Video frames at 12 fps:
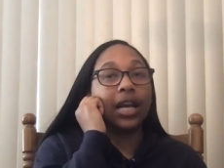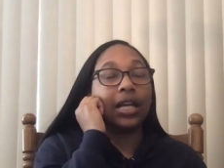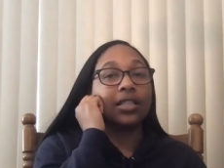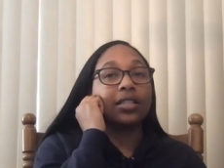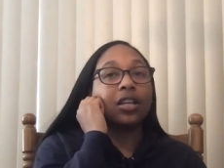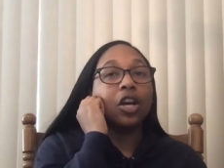
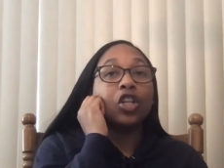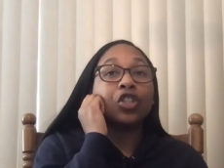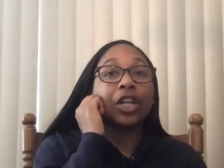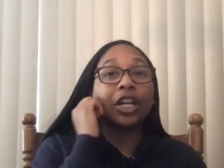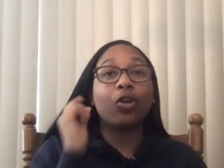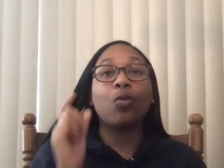yes
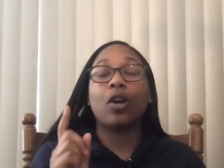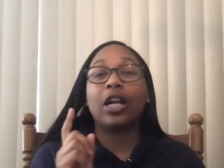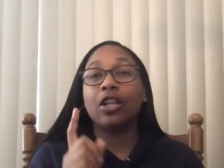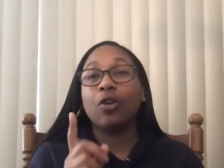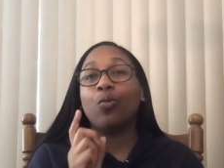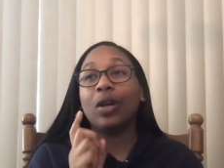trigger warning
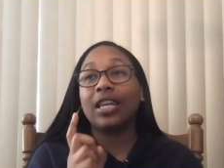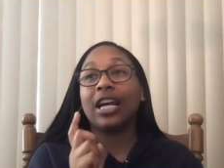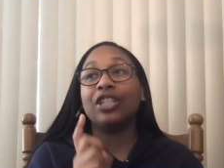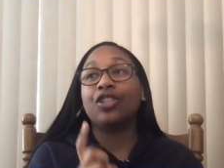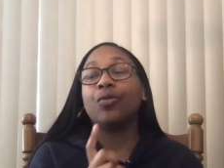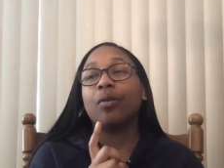so. though one thing i
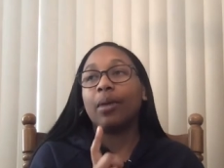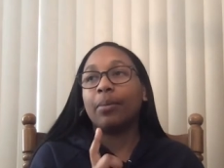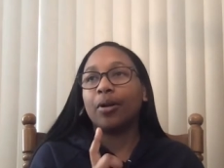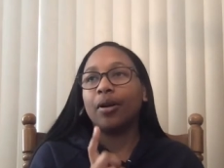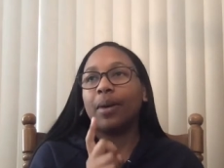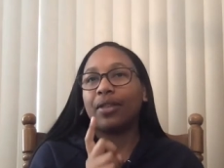do
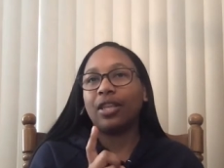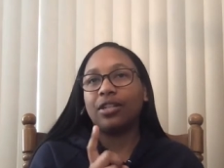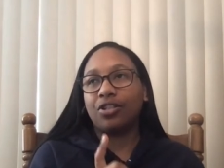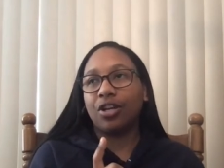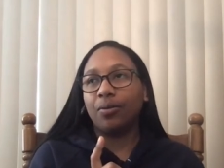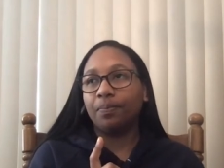remember about that
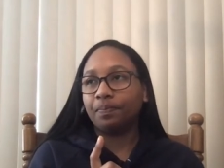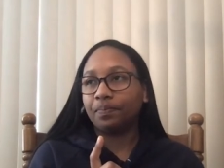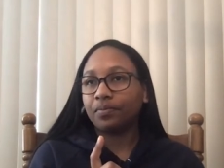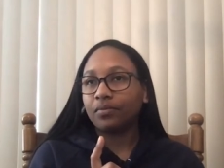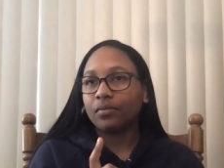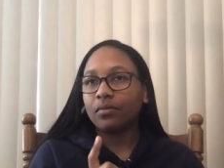show
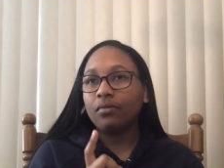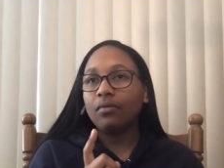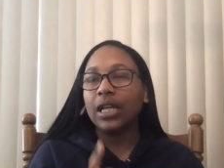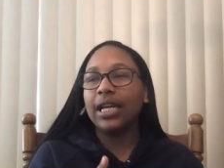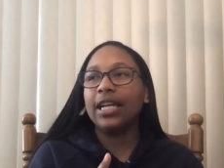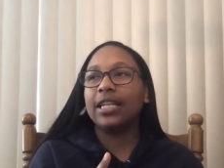
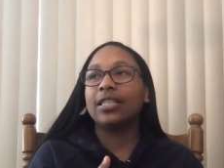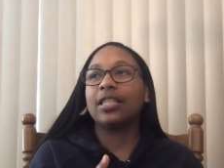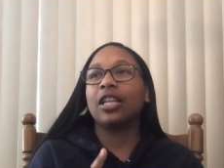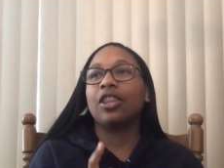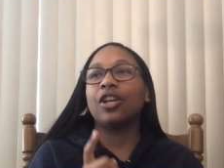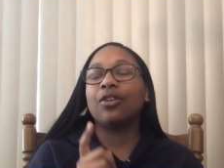is
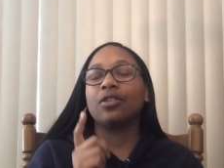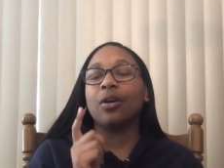there's